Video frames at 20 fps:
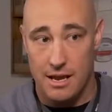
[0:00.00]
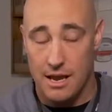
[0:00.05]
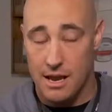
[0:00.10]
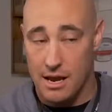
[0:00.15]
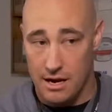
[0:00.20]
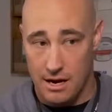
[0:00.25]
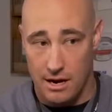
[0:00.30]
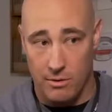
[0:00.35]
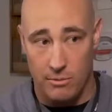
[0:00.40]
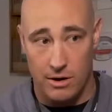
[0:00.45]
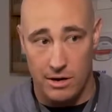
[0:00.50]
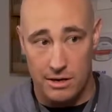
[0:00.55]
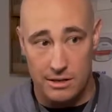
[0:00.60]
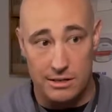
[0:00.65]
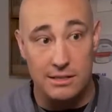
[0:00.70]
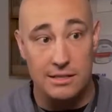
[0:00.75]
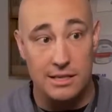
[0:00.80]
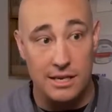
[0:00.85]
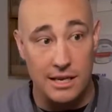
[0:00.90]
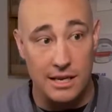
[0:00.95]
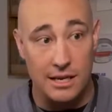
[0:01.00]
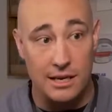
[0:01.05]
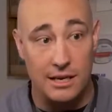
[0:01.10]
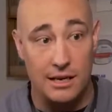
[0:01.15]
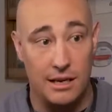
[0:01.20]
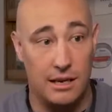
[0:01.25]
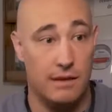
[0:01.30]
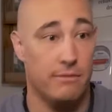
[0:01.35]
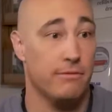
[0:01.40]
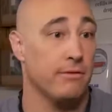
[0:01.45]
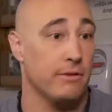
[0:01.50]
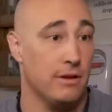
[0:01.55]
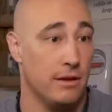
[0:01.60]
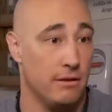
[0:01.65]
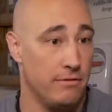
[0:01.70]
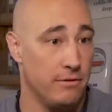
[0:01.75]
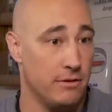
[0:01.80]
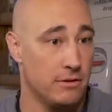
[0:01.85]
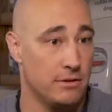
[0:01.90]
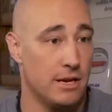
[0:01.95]
and I want to see
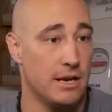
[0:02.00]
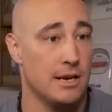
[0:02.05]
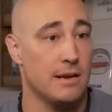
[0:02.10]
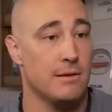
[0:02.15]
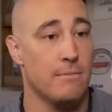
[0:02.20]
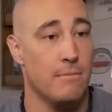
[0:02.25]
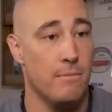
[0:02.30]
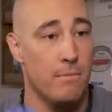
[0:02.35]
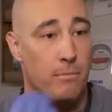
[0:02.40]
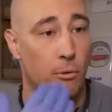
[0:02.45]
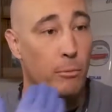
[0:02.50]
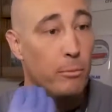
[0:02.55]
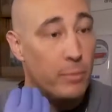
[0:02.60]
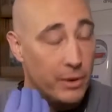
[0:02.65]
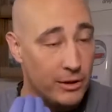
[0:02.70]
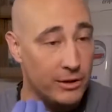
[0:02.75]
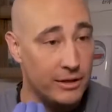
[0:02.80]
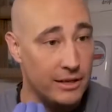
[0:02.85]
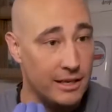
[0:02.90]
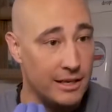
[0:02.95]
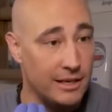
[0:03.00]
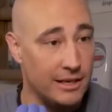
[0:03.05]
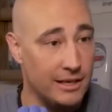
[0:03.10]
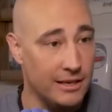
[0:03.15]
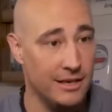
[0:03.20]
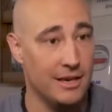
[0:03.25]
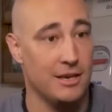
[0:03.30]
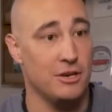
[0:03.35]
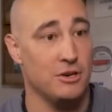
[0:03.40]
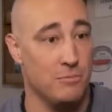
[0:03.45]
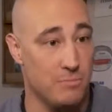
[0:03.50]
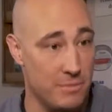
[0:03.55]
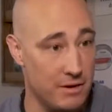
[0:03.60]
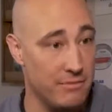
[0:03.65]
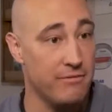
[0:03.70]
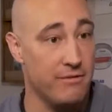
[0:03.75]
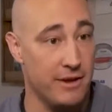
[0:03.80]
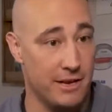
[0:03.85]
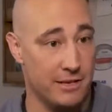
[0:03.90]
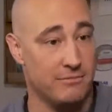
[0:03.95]
if there's any mobility in your
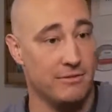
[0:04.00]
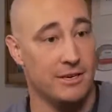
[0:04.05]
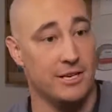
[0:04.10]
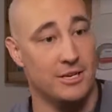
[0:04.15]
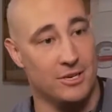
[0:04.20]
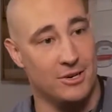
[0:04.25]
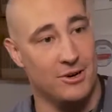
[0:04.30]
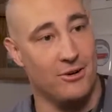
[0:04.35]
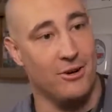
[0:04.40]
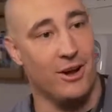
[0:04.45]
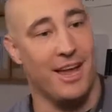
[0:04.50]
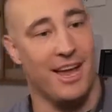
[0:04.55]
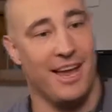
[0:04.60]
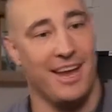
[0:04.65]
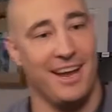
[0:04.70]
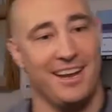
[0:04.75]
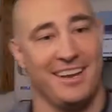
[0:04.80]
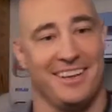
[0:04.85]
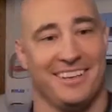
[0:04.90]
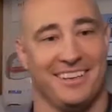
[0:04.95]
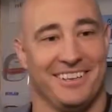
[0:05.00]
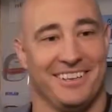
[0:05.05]
mid-face region, okay?